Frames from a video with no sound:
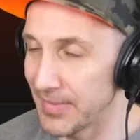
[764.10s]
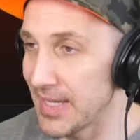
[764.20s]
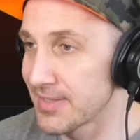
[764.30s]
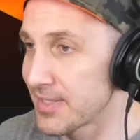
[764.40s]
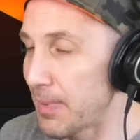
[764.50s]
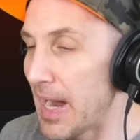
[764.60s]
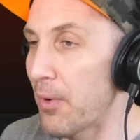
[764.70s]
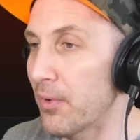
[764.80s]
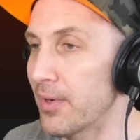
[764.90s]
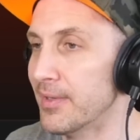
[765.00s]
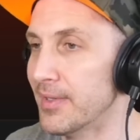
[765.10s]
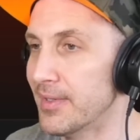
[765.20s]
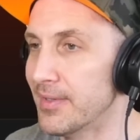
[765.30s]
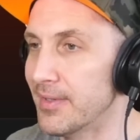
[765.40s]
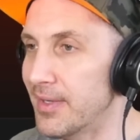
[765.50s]
That's the power
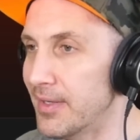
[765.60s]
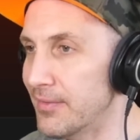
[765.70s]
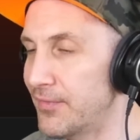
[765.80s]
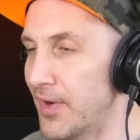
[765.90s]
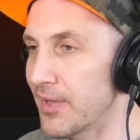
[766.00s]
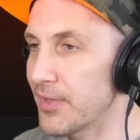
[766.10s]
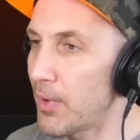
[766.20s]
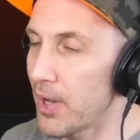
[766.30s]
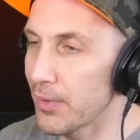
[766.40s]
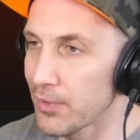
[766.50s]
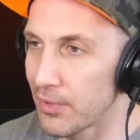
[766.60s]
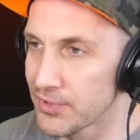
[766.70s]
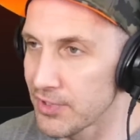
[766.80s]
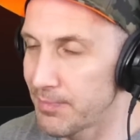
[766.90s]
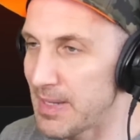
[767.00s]
of uh, the
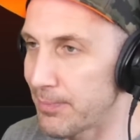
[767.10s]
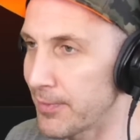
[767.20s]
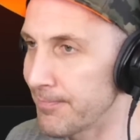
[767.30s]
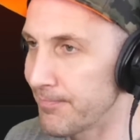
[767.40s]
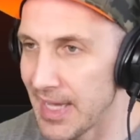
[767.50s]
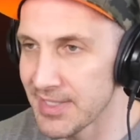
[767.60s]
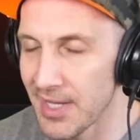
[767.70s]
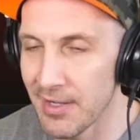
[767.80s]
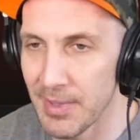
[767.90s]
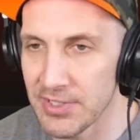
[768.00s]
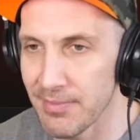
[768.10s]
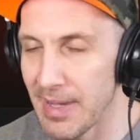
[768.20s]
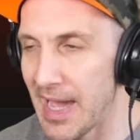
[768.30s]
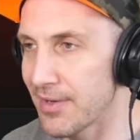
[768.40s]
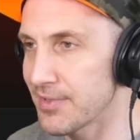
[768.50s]
monoculture people. That's how much it
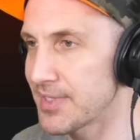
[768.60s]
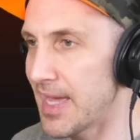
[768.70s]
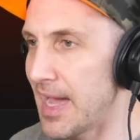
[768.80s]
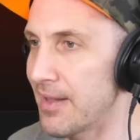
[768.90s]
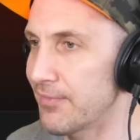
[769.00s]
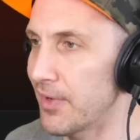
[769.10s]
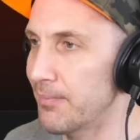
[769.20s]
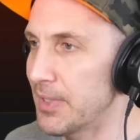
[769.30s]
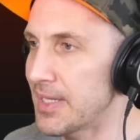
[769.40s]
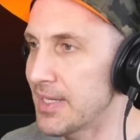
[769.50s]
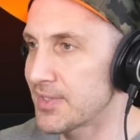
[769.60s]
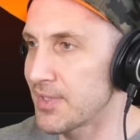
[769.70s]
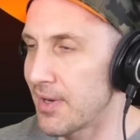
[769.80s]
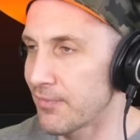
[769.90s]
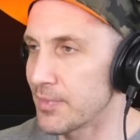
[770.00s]
matters to have a big hit
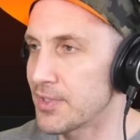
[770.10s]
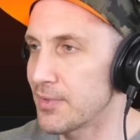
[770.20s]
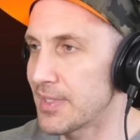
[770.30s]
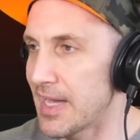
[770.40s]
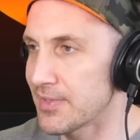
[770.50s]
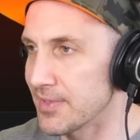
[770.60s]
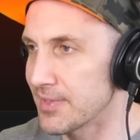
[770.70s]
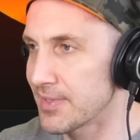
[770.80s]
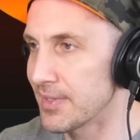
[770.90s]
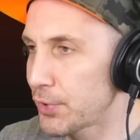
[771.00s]
song from the 2000s.